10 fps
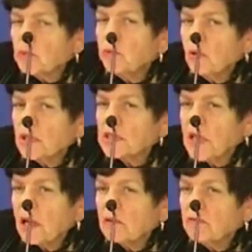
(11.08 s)
points
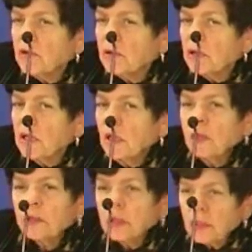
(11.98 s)
out very
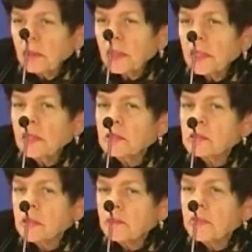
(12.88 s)
clearly
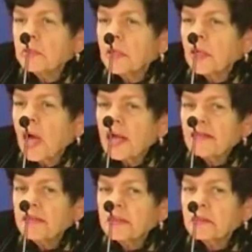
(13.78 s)
is something that I
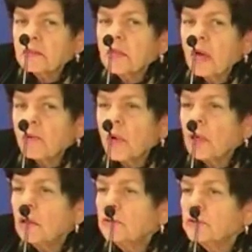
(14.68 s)
think is not
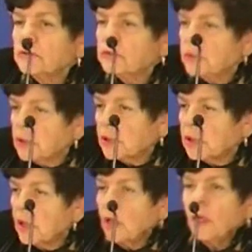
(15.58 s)
well
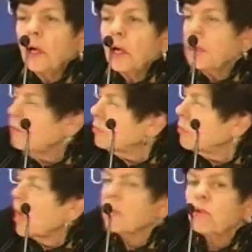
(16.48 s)
understood,
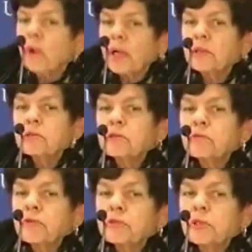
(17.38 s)
even by quite
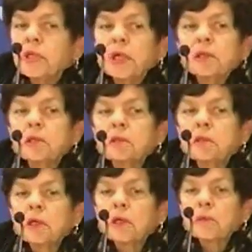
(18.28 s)

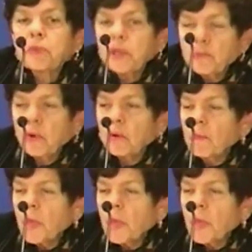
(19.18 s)
sophisticated people.